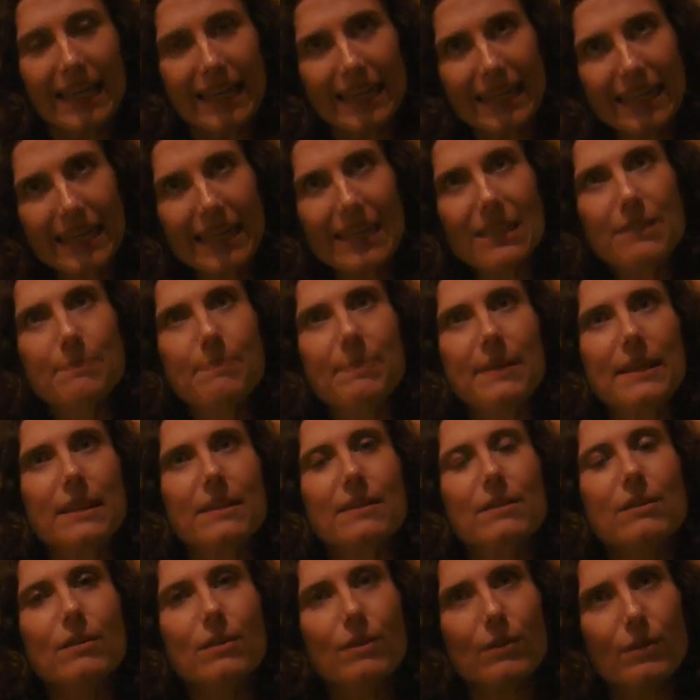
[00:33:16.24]
he had
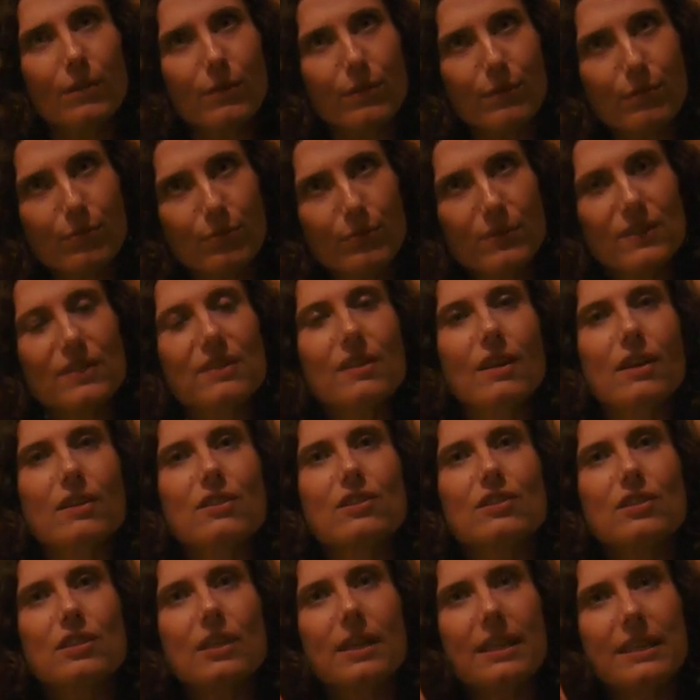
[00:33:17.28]
been through
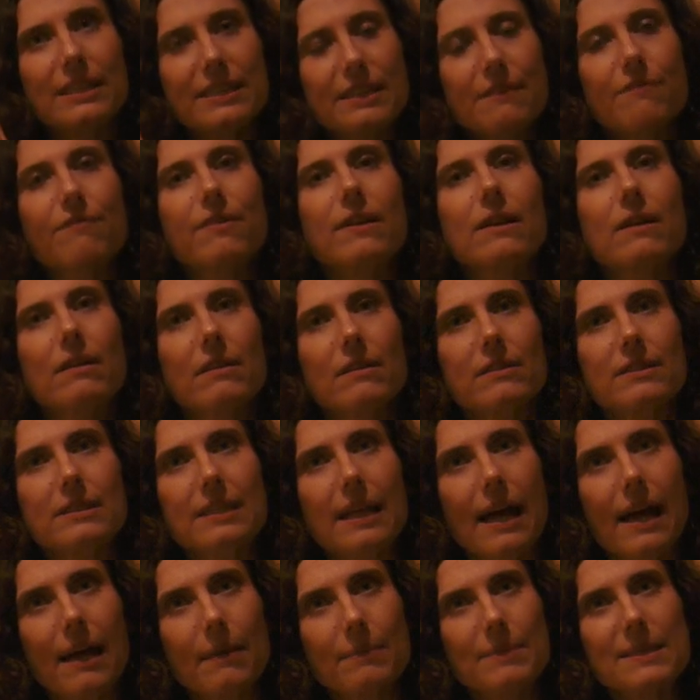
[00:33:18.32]
such difficult
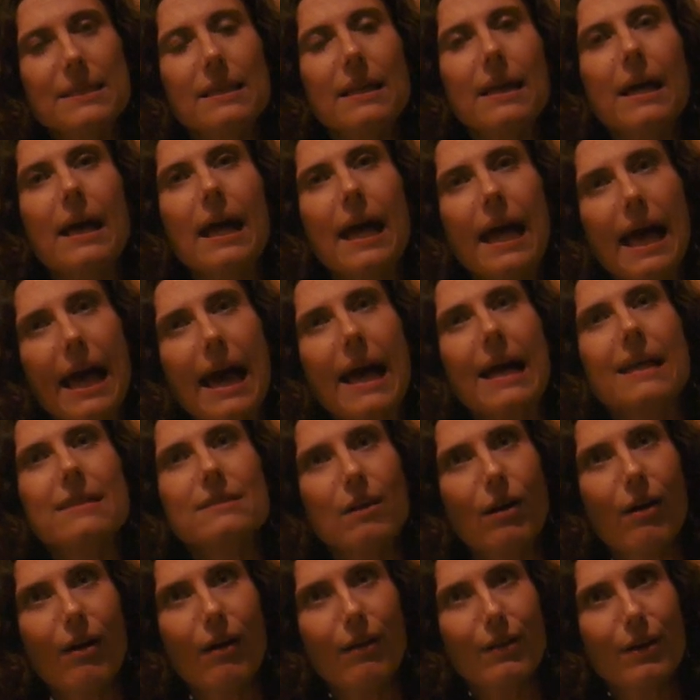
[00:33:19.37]
times as
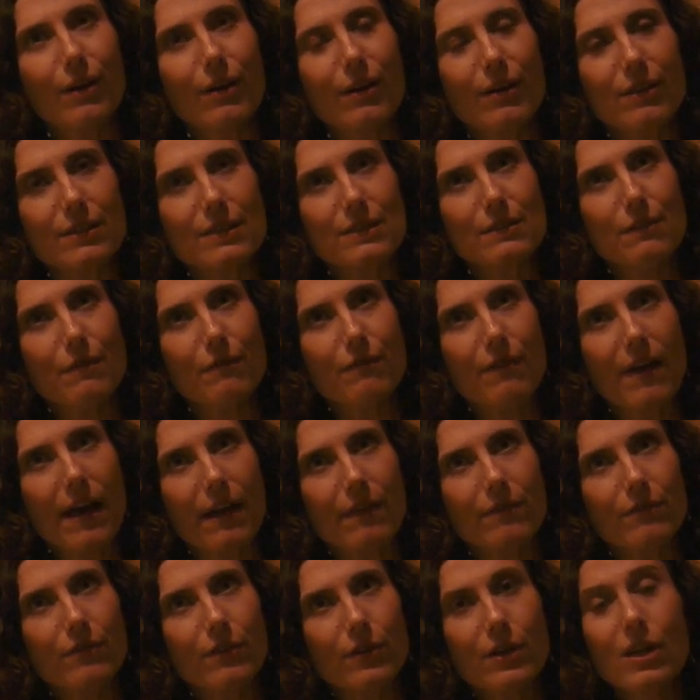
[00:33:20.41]
a Holocaust
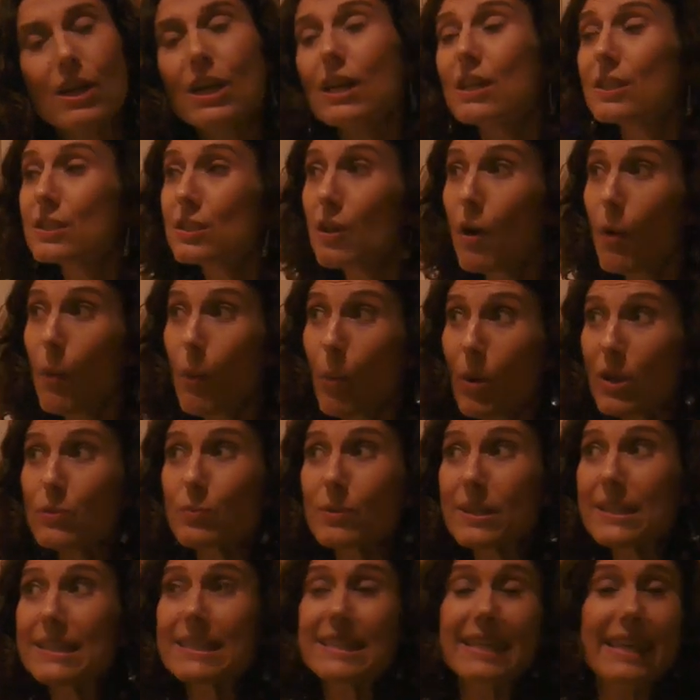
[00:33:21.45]
survivor. So
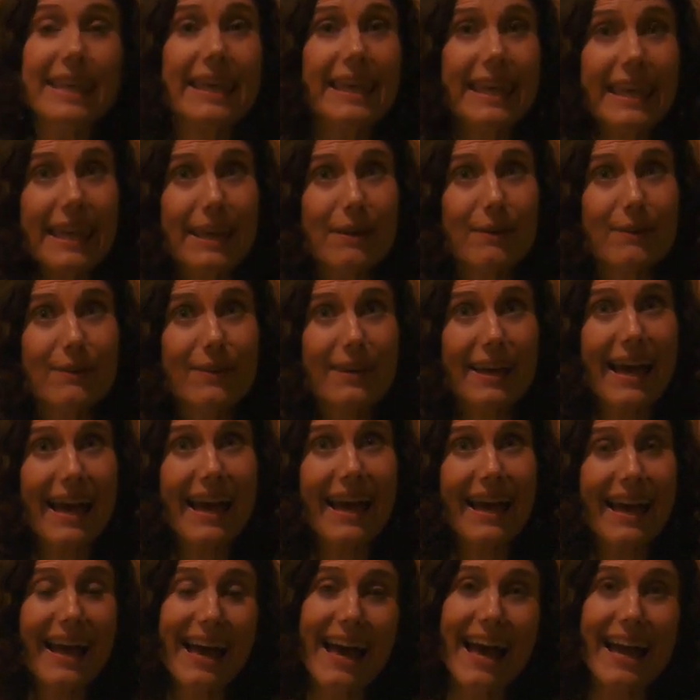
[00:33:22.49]
what we see here
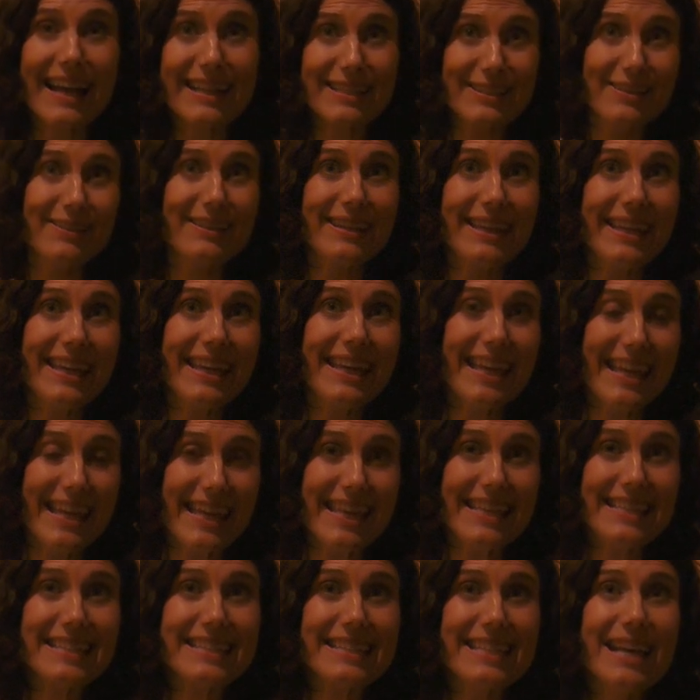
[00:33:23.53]
actually
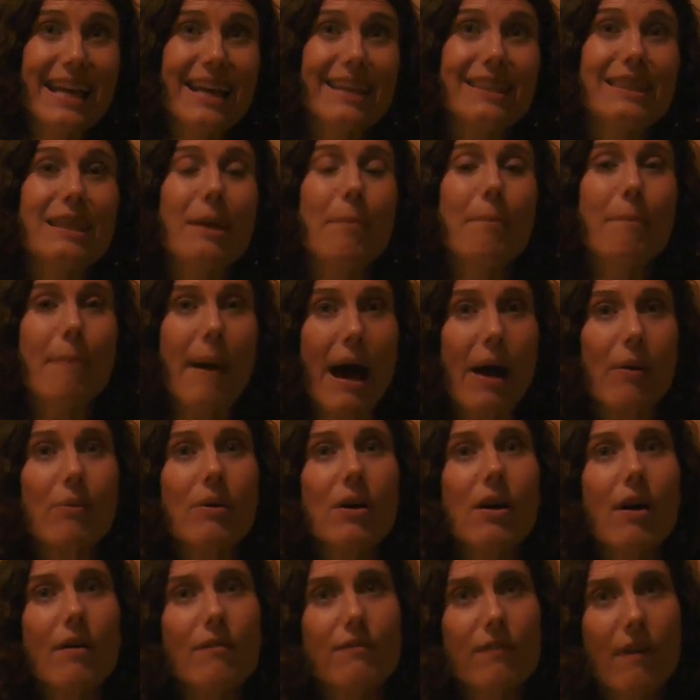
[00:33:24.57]
is the
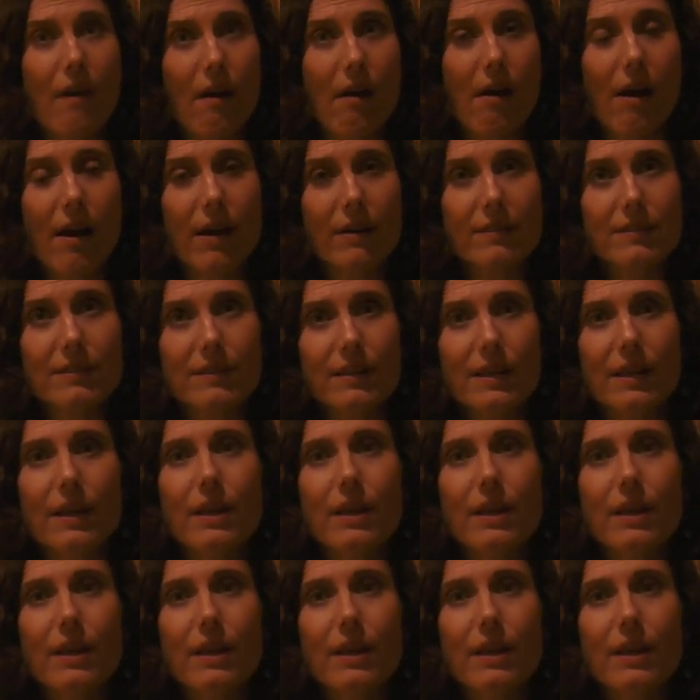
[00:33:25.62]
power of art